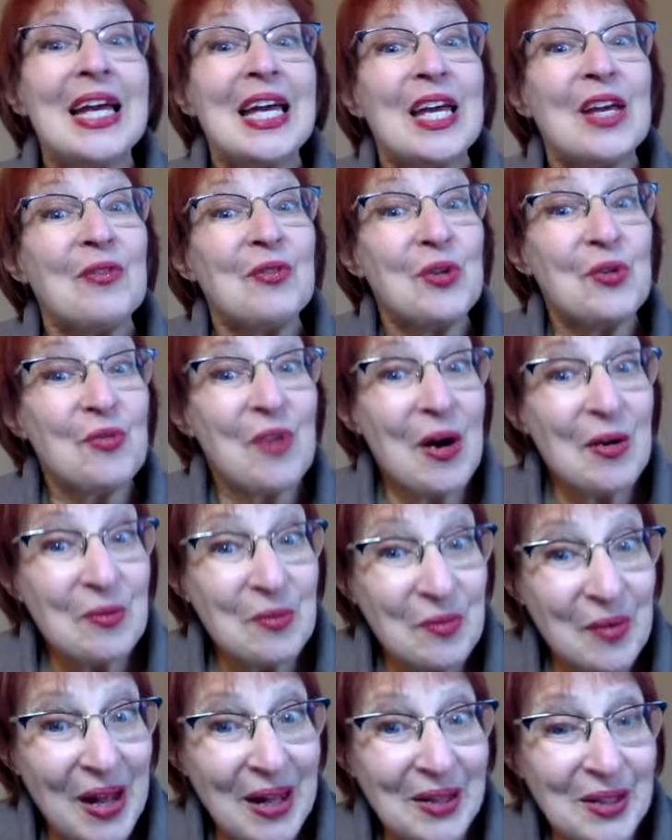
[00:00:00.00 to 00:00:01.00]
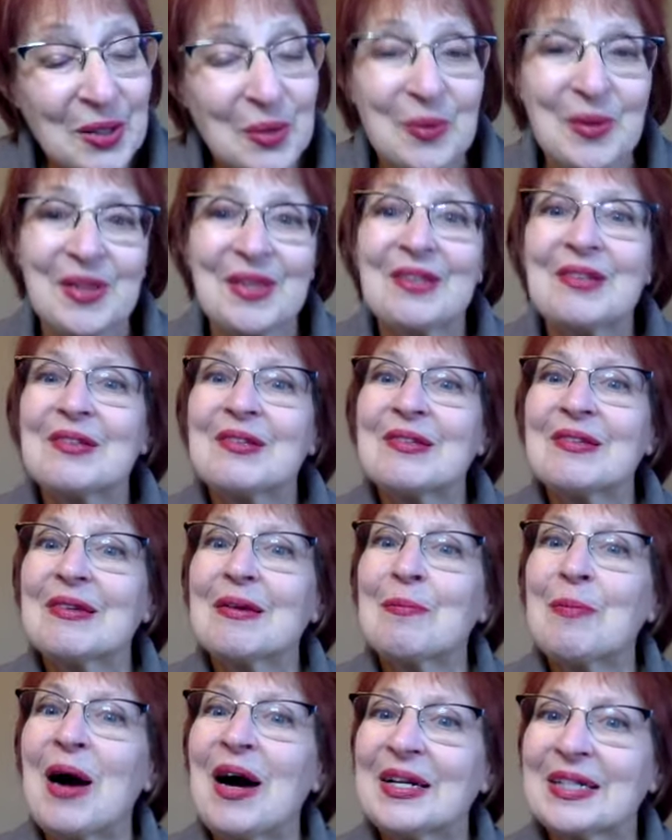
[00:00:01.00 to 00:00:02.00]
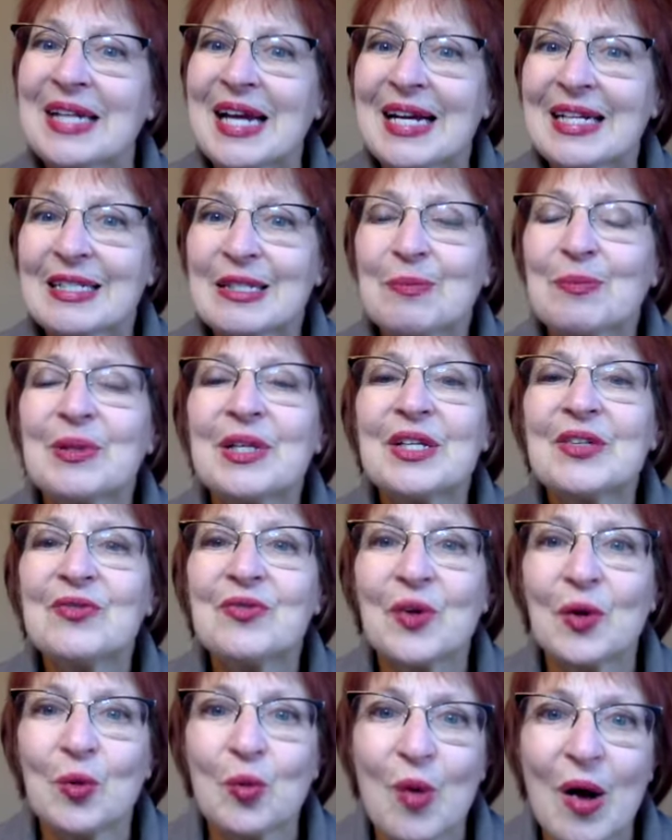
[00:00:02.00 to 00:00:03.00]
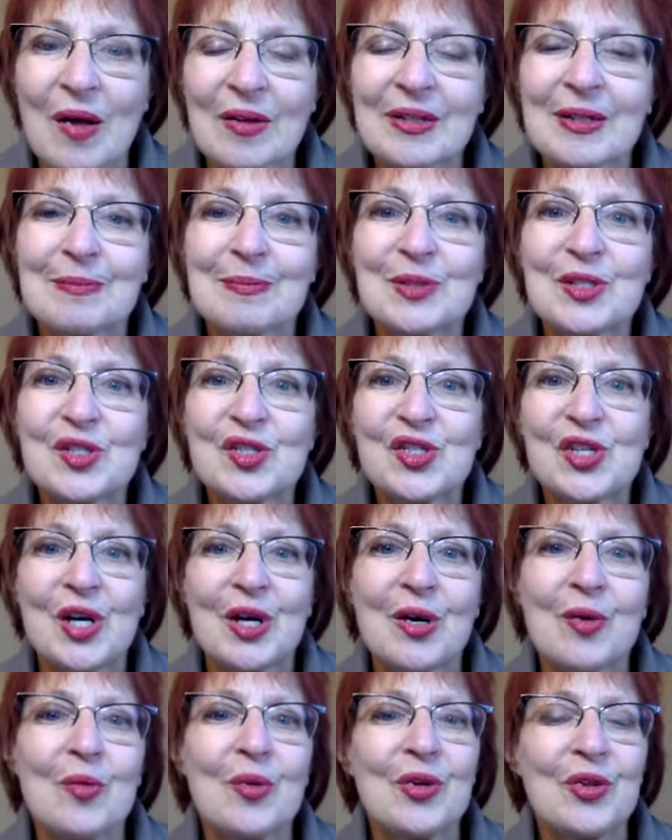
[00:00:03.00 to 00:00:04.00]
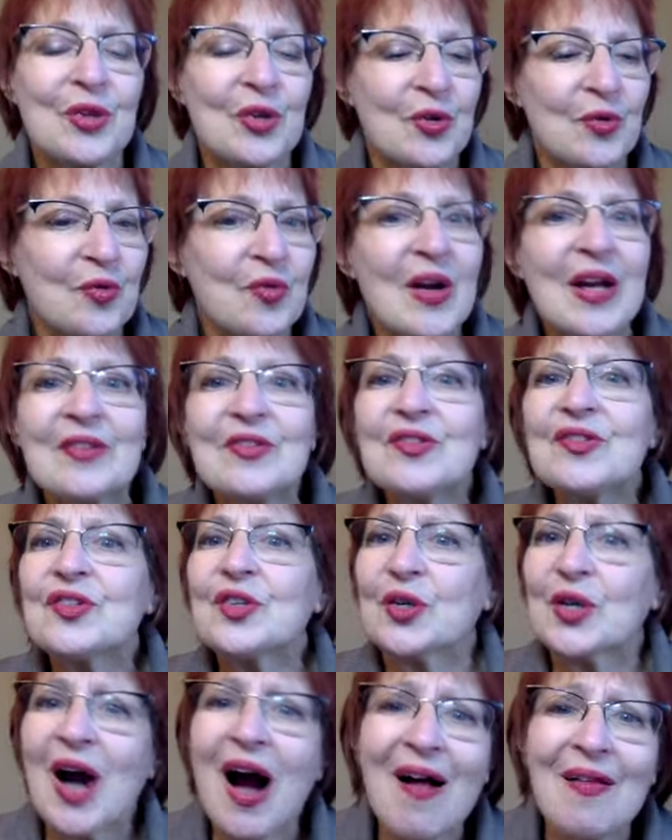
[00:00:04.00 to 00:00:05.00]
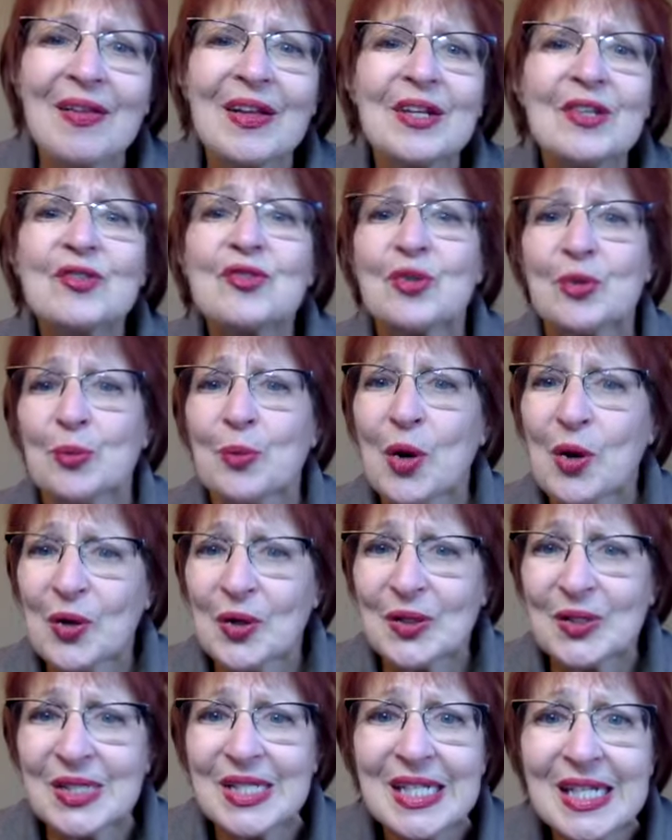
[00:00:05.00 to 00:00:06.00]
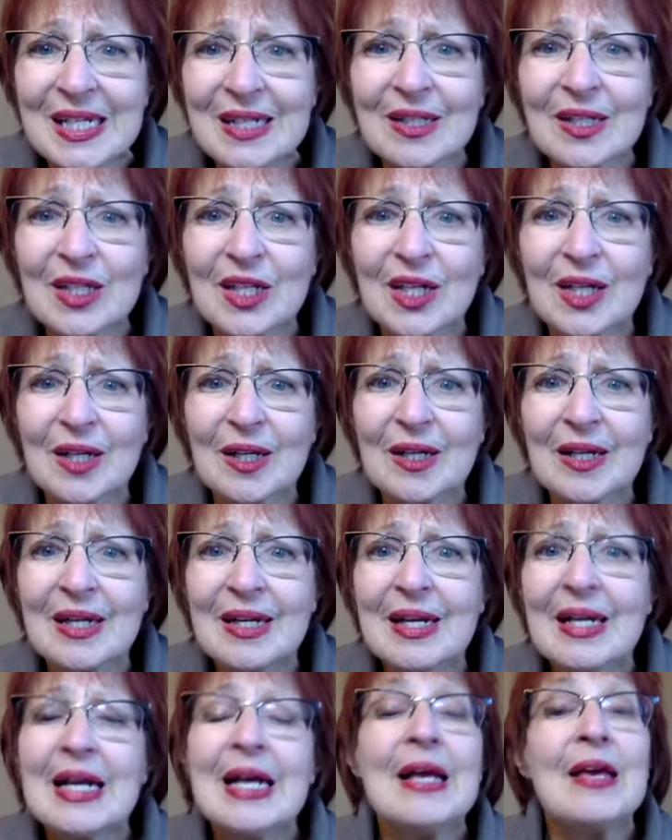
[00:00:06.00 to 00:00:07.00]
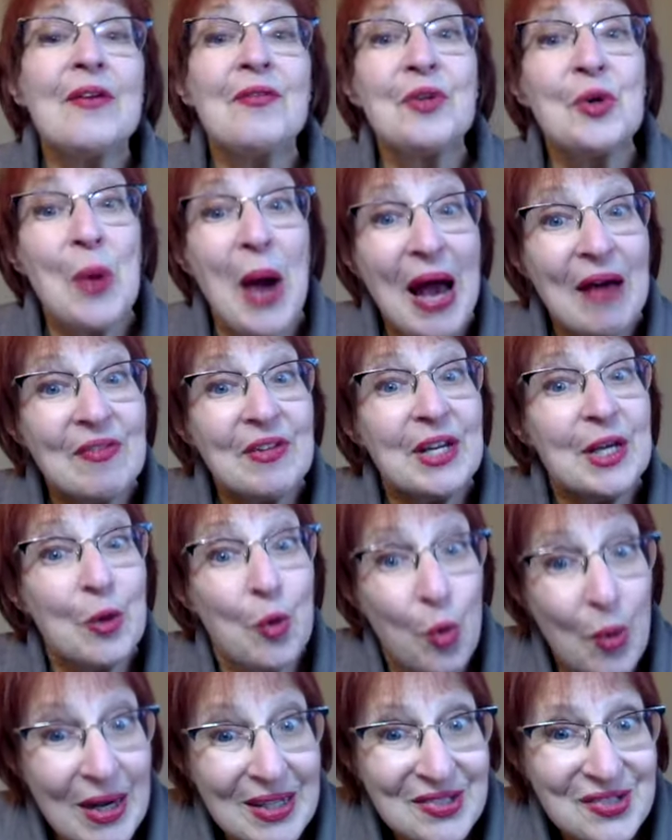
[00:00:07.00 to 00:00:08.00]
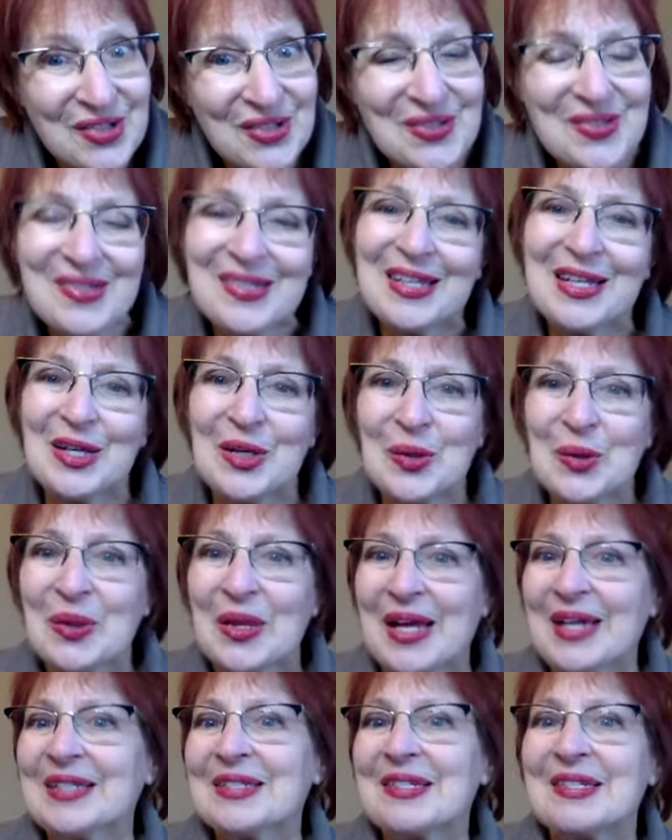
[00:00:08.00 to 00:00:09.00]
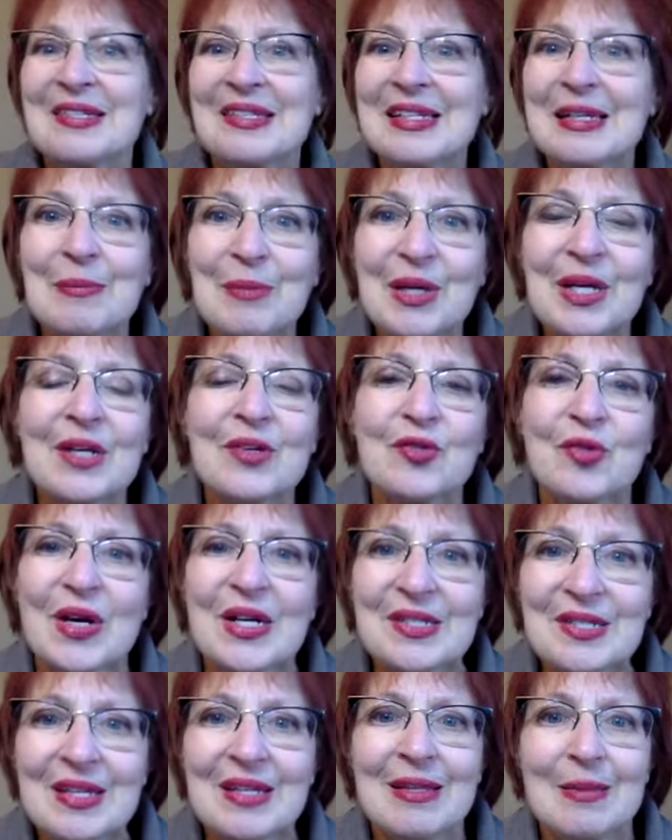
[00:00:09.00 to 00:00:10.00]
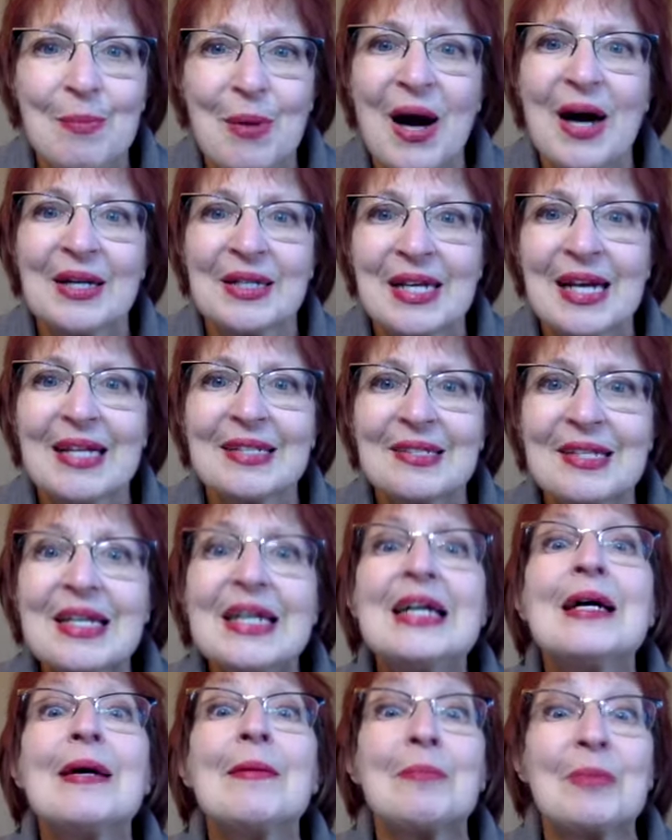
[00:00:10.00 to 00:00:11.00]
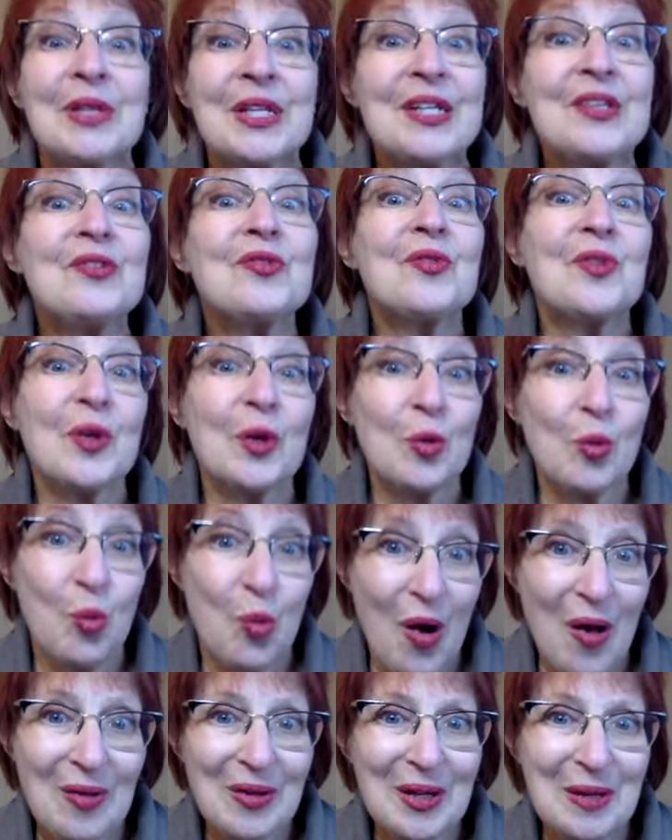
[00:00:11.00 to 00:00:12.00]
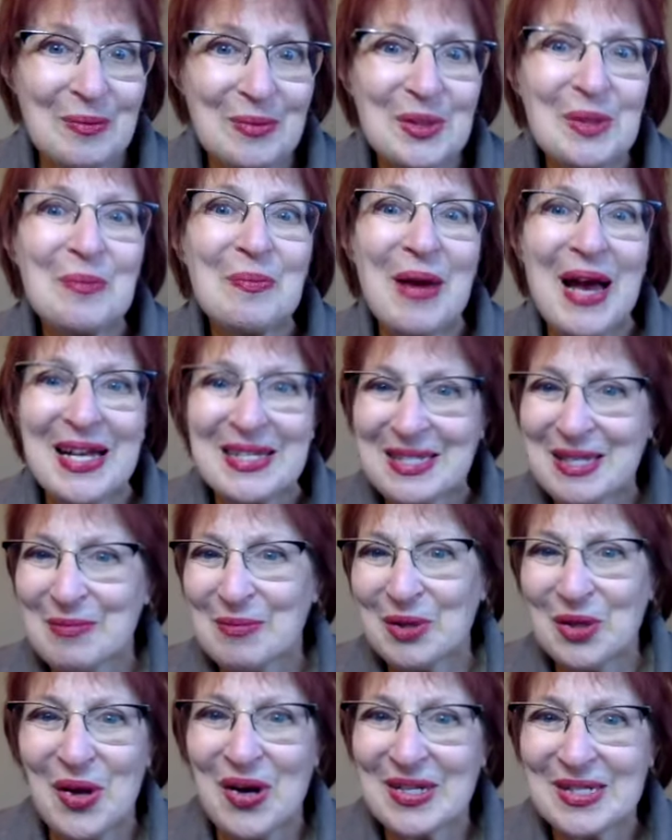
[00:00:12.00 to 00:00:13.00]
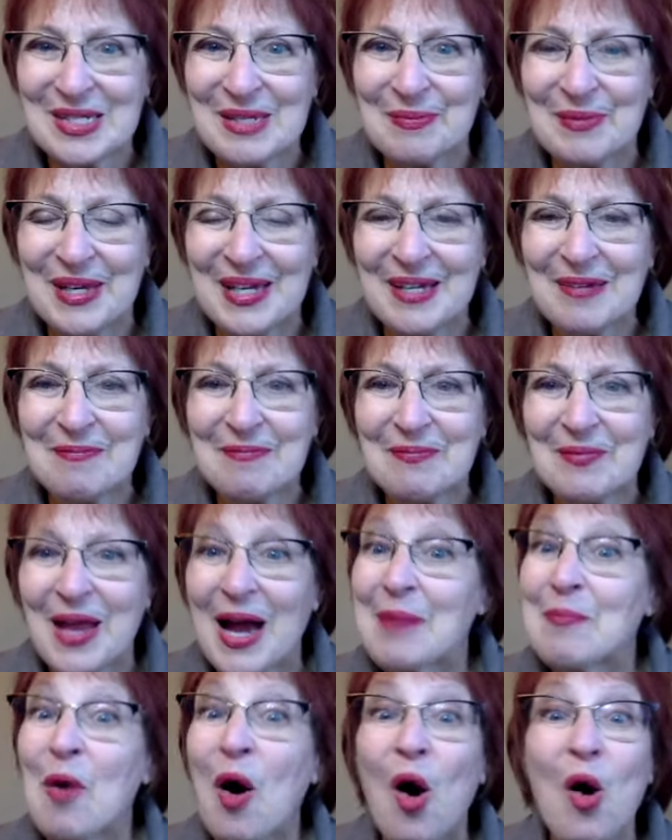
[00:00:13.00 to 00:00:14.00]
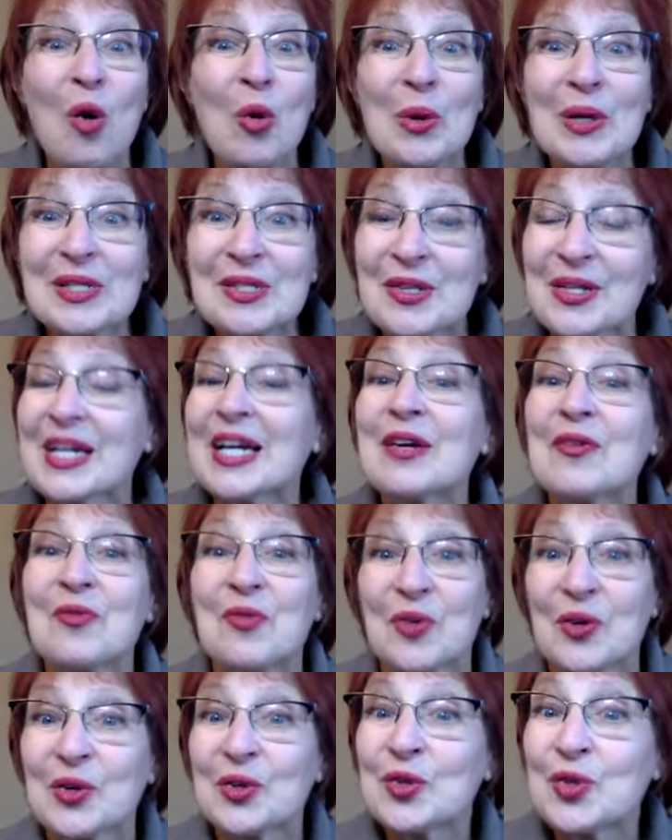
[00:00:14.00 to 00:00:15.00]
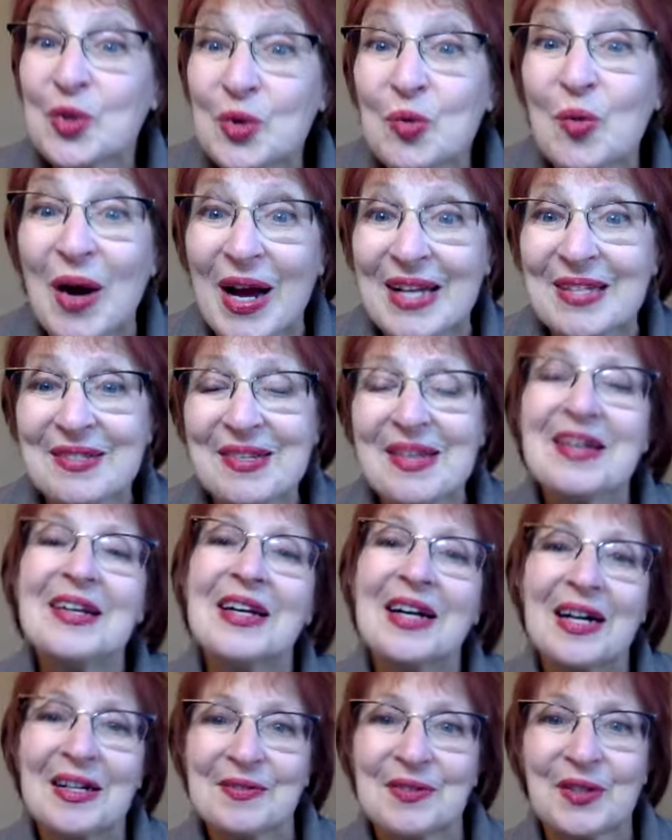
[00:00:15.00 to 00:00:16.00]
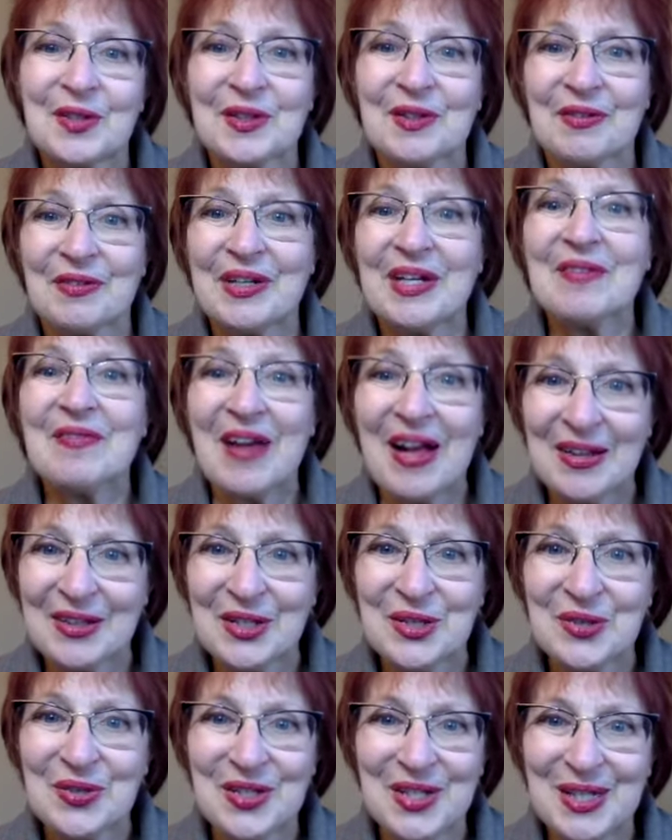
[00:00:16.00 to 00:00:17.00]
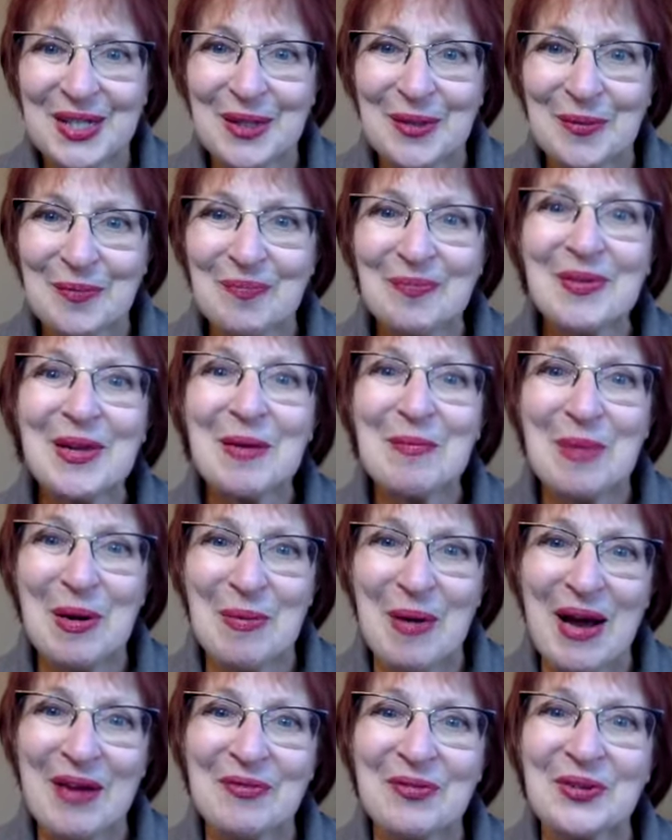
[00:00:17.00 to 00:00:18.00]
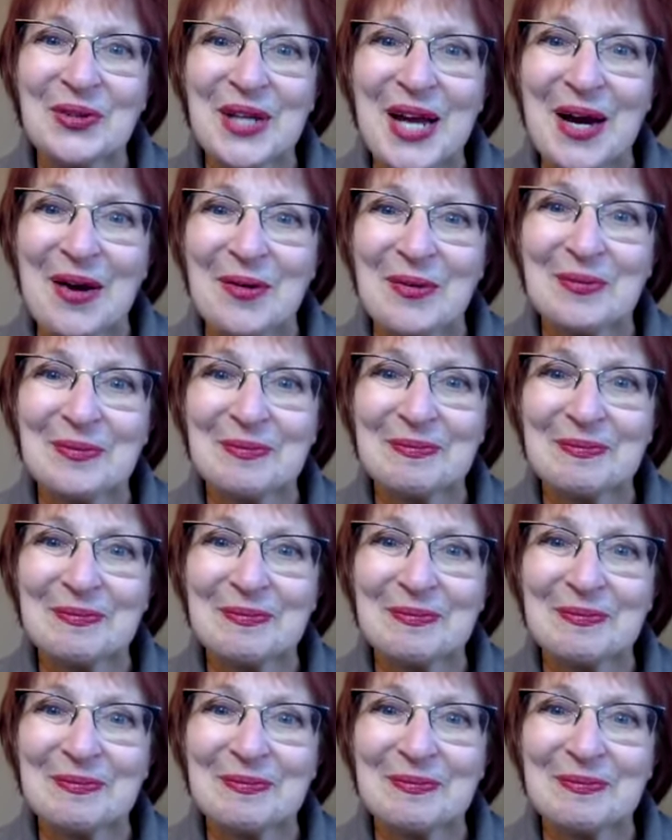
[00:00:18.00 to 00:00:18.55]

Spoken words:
If you found value in this podcast, please feel welcome to share it with your friends, your colleagues, your broker-dealer. If you have any questions that you'd like to see me address in the podcast, please feel welcome to pass them along to me. I'm always looking for new ways of delivering value to you. Bye-bye for now.